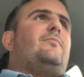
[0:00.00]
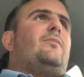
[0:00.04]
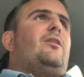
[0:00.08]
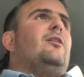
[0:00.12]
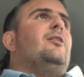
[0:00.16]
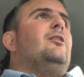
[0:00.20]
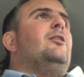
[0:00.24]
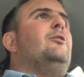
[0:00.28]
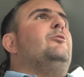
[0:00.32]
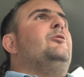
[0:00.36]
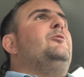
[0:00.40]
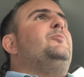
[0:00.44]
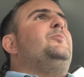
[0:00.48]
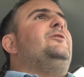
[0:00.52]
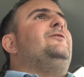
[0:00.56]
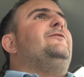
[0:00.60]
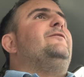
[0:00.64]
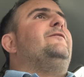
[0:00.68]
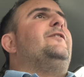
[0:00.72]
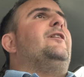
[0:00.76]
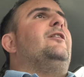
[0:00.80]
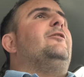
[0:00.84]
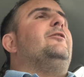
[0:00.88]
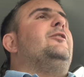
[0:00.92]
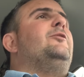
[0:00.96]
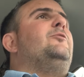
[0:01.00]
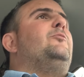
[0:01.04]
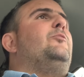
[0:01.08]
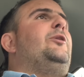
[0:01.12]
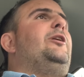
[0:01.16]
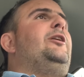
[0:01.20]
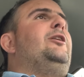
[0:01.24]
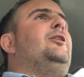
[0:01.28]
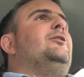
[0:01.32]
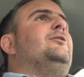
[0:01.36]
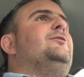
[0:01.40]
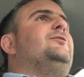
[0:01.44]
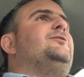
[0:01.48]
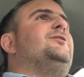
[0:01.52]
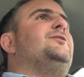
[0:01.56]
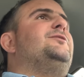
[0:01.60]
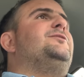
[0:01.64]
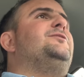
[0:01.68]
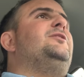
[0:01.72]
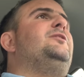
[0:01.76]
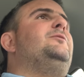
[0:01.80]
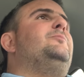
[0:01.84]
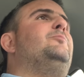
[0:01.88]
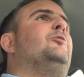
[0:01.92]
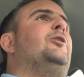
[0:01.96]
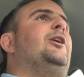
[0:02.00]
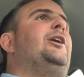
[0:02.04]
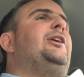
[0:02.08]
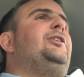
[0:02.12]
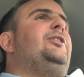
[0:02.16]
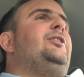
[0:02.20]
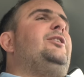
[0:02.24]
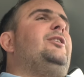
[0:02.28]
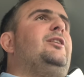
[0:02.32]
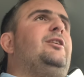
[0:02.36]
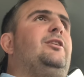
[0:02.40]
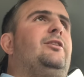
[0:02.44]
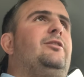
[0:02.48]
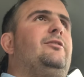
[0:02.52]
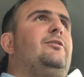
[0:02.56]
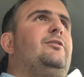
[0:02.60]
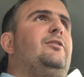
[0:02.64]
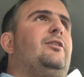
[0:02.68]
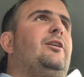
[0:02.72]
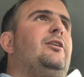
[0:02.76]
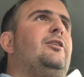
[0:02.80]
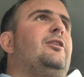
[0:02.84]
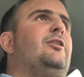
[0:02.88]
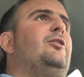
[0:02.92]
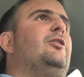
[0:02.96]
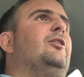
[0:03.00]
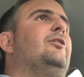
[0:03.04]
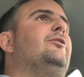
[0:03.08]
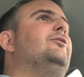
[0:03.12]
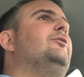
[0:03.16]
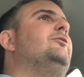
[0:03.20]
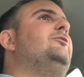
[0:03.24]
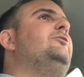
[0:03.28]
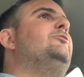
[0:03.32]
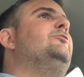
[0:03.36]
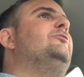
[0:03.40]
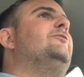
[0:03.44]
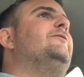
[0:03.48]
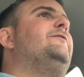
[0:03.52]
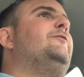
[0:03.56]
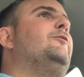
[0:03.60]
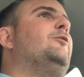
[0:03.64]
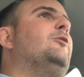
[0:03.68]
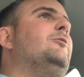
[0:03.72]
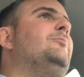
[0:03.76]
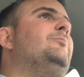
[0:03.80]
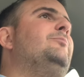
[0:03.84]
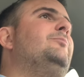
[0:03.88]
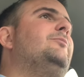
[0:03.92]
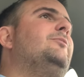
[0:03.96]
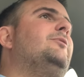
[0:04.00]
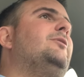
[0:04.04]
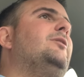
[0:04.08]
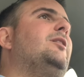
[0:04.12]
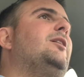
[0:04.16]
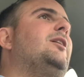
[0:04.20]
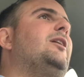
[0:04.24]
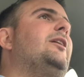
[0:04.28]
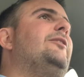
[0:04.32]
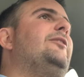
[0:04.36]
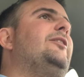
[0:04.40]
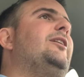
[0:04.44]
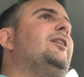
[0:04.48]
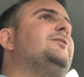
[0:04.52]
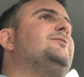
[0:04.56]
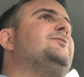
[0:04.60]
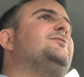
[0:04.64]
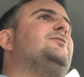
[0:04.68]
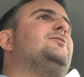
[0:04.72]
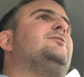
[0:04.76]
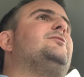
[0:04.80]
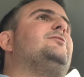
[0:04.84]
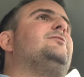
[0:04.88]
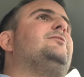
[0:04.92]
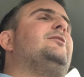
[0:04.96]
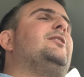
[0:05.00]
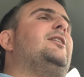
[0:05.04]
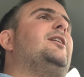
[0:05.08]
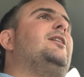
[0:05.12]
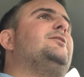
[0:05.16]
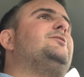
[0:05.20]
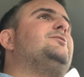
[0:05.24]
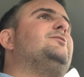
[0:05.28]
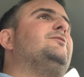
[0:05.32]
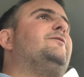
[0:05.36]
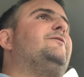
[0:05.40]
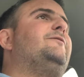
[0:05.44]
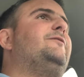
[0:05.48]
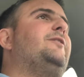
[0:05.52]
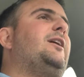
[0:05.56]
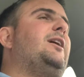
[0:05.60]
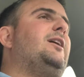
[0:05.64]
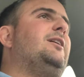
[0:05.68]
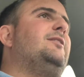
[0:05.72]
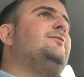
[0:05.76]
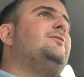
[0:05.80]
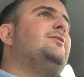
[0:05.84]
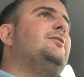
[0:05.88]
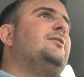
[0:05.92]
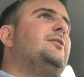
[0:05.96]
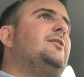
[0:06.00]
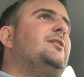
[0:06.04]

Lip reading: It would be very weird to see Brady in another uniform. That's a fact.